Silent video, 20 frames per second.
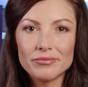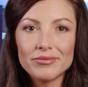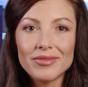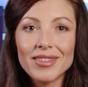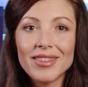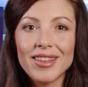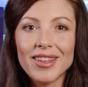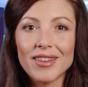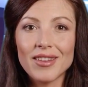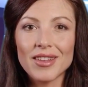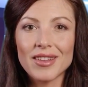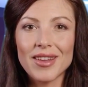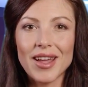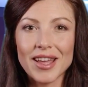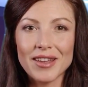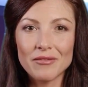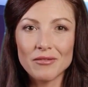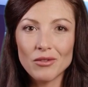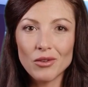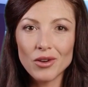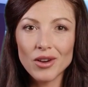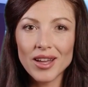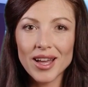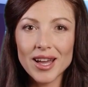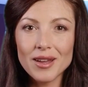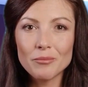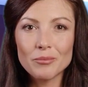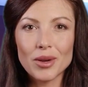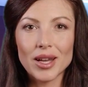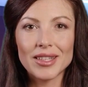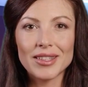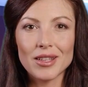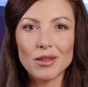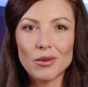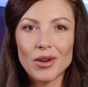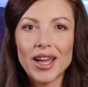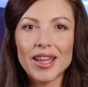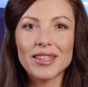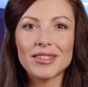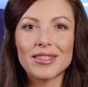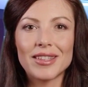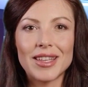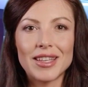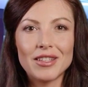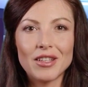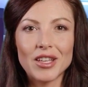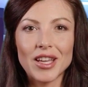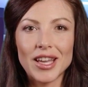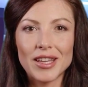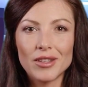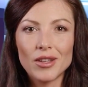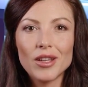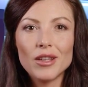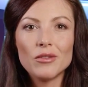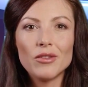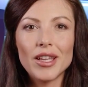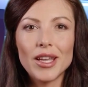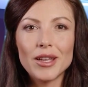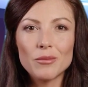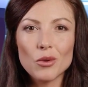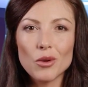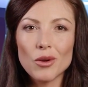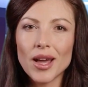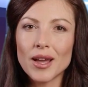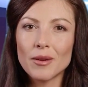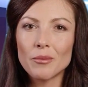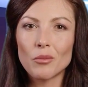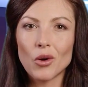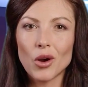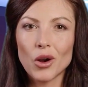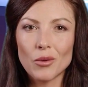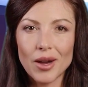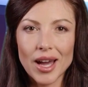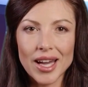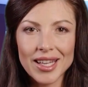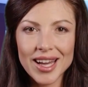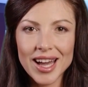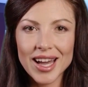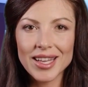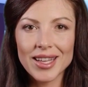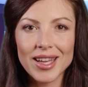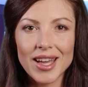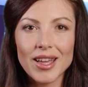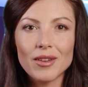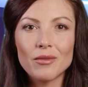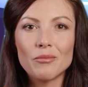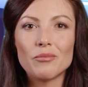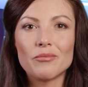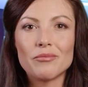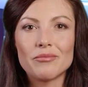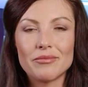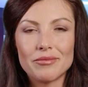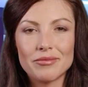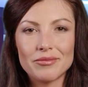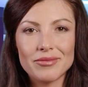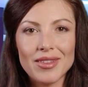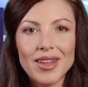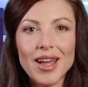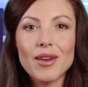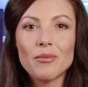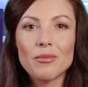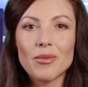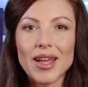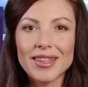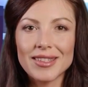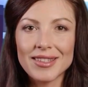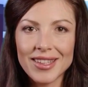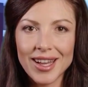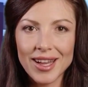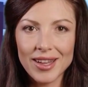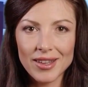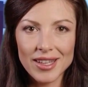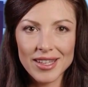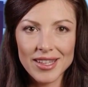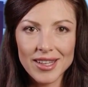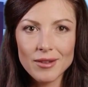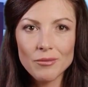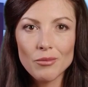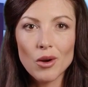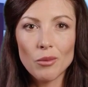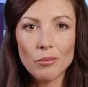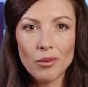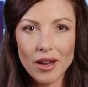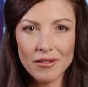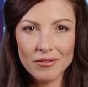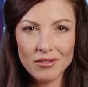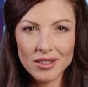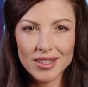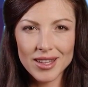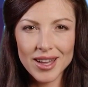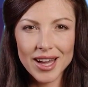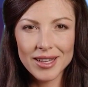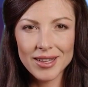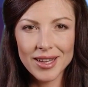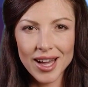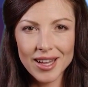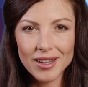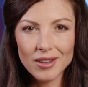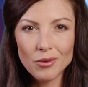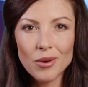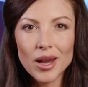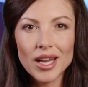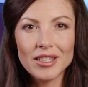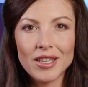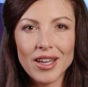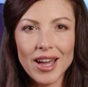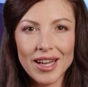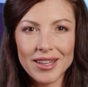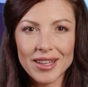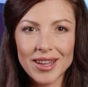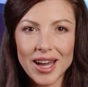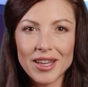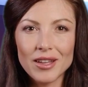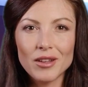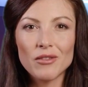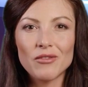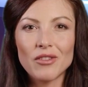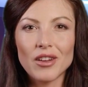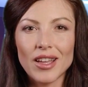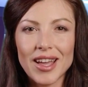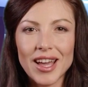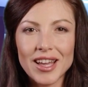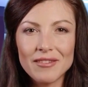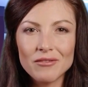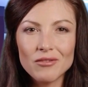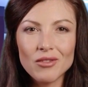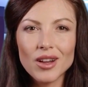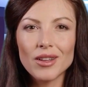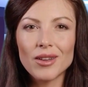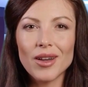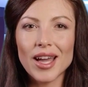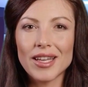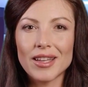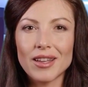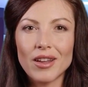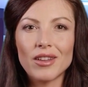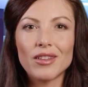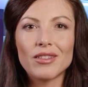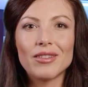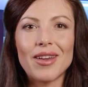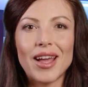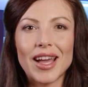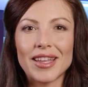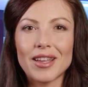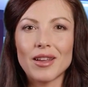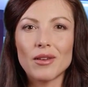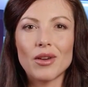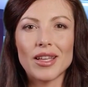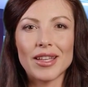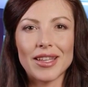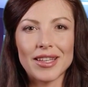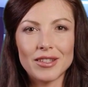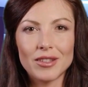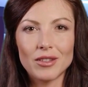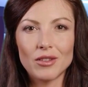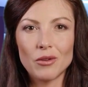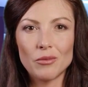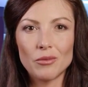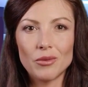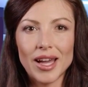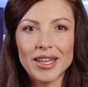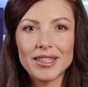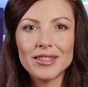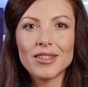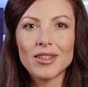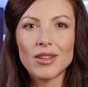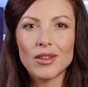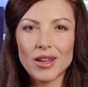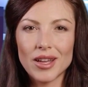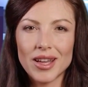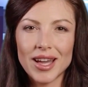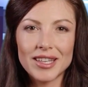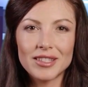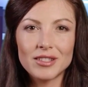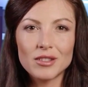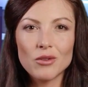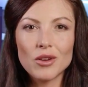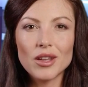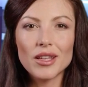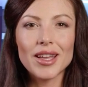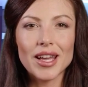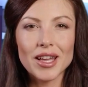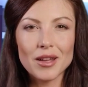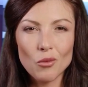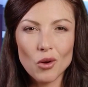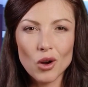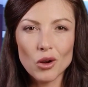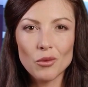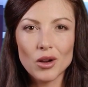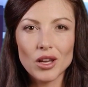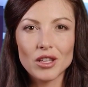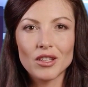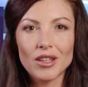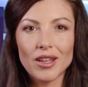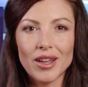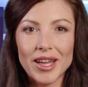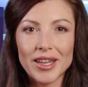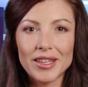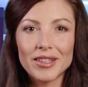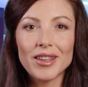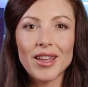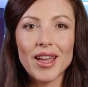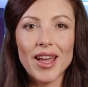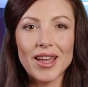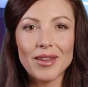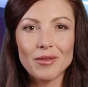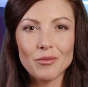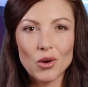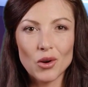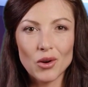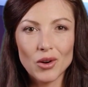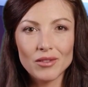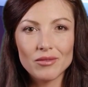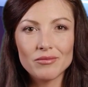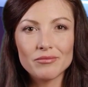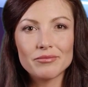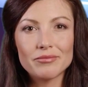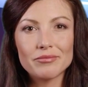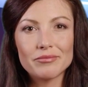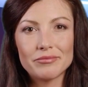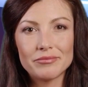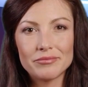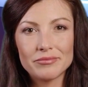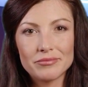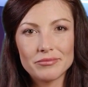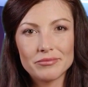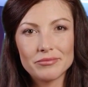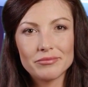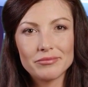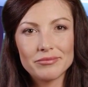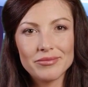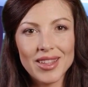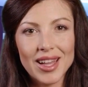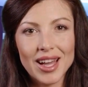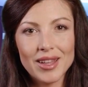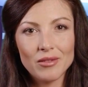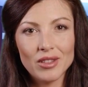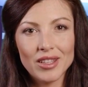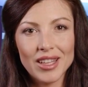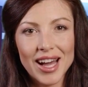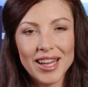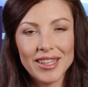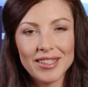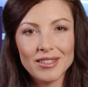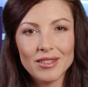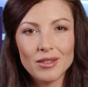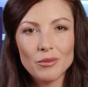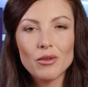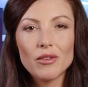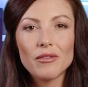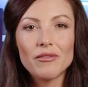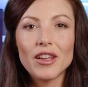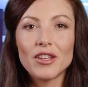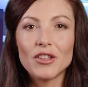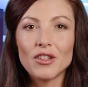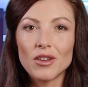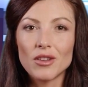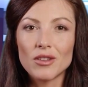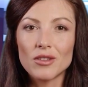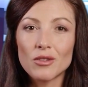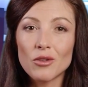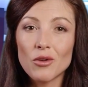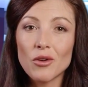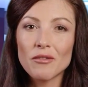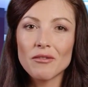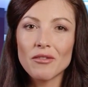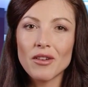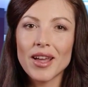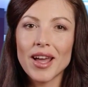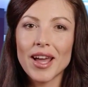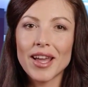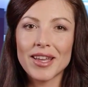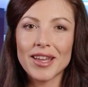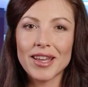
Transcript: ceiling light, floor lamp, pendant lights and chandelier, table lamp, wall light, night lamp, down lights, L E D bulb, office light, panel light, track light, U V light, flood light, garden light, L E D strip light, solar light, street light, wall washer light, and more. NEPARTAK is a professional store for light